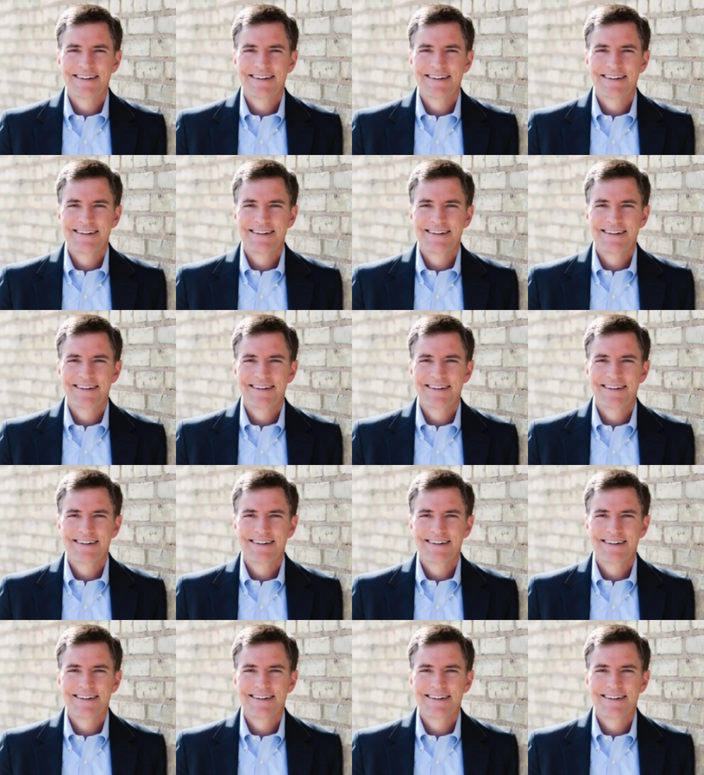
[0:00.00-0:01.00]

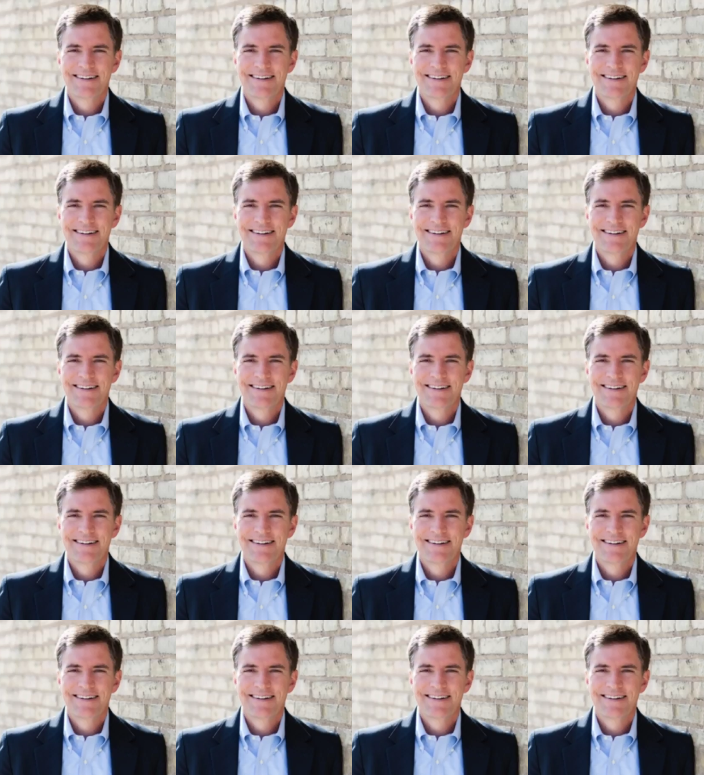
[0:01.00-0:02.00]

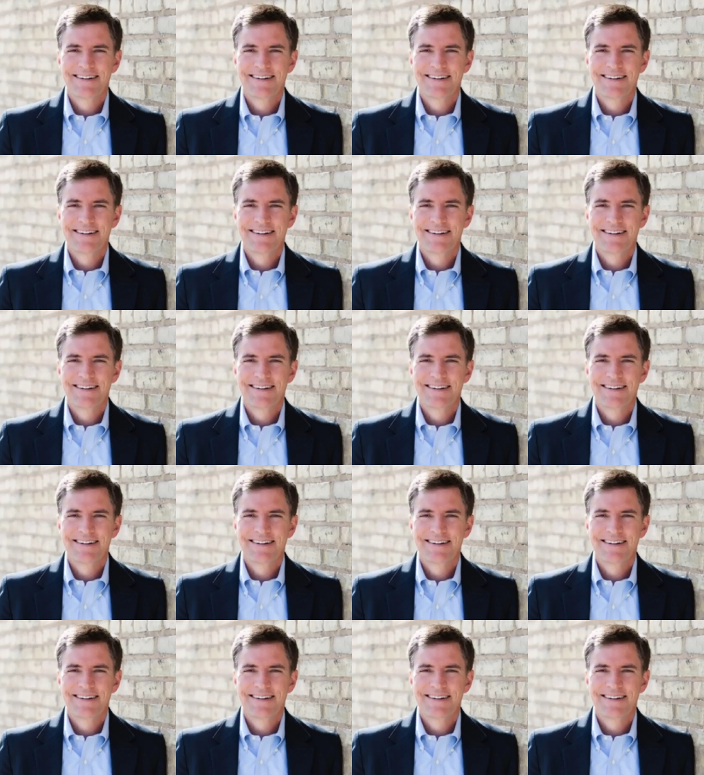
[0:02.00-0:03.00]

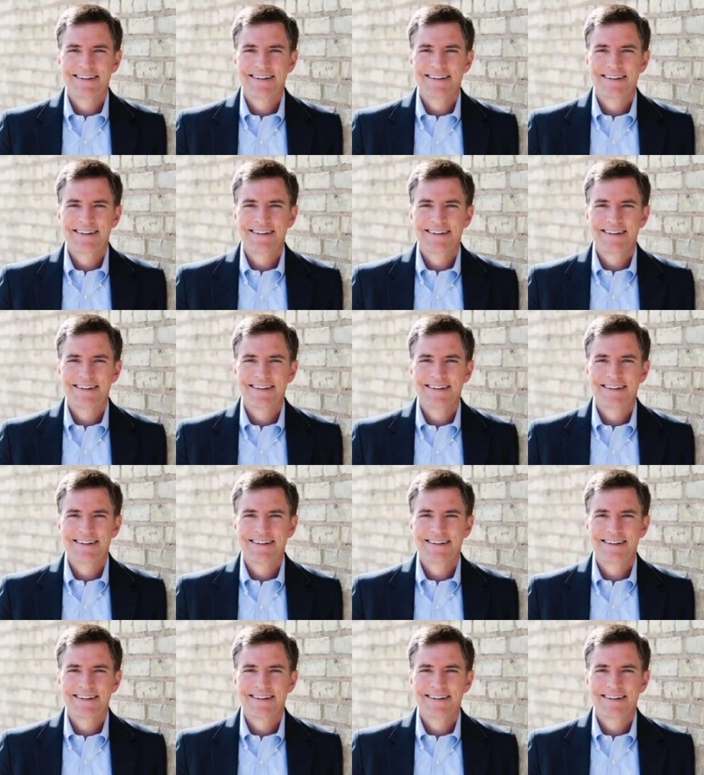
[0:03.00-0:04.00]

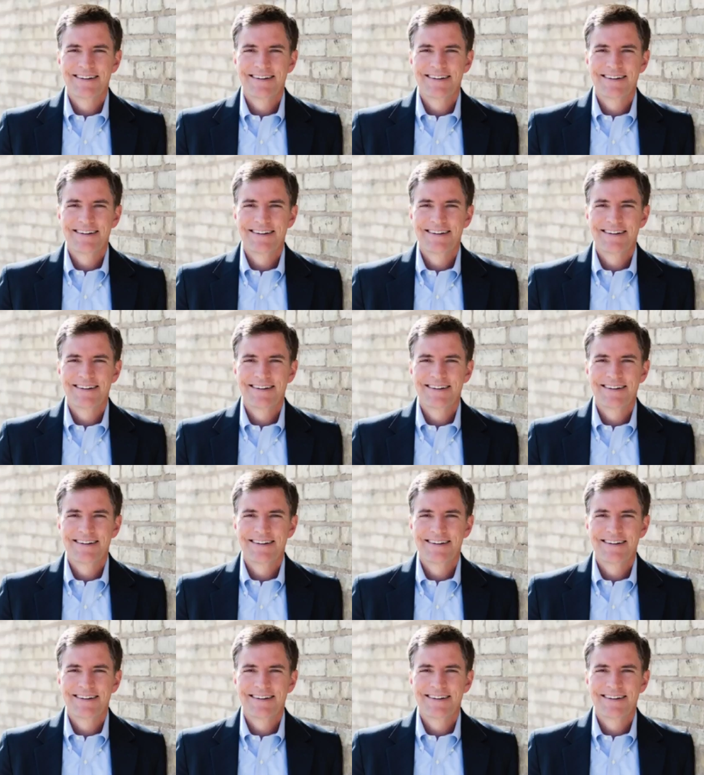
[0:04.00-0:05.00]

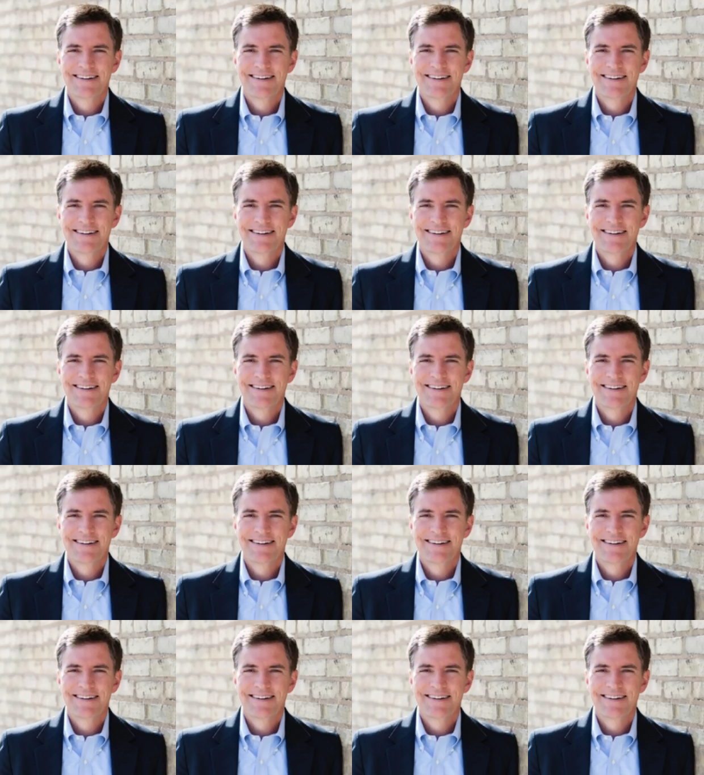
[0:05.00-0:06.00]

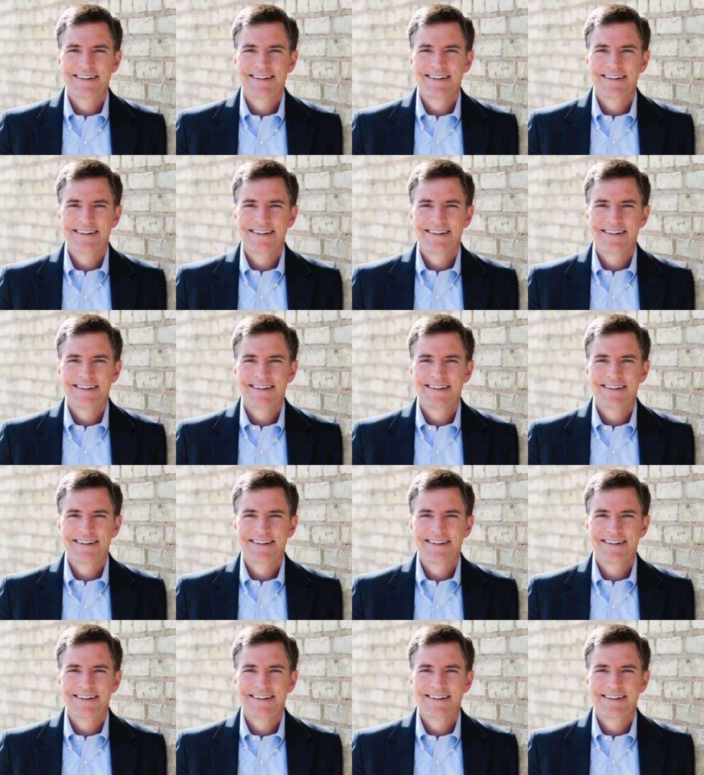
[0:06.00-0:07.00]

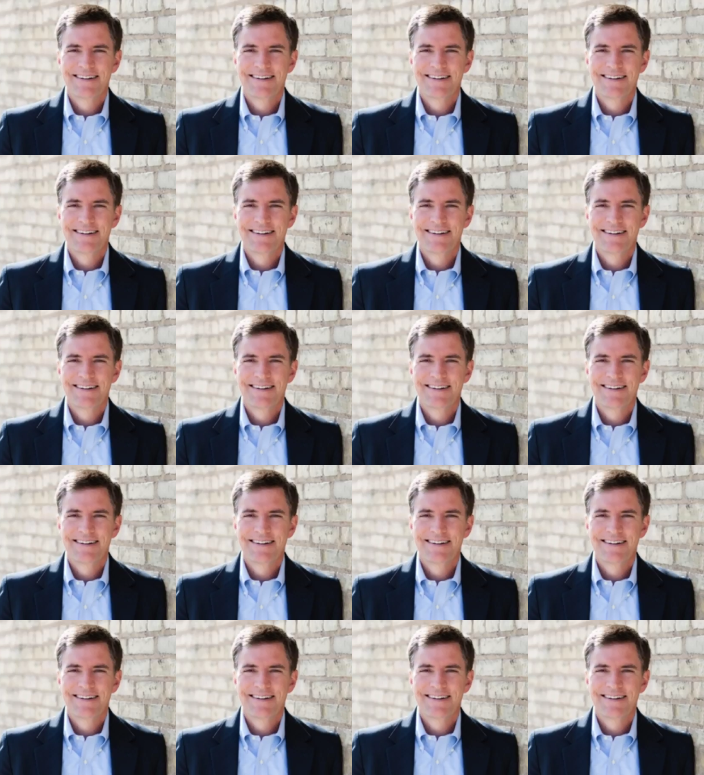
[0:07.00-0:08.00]
This is a still picture; no speech is visible.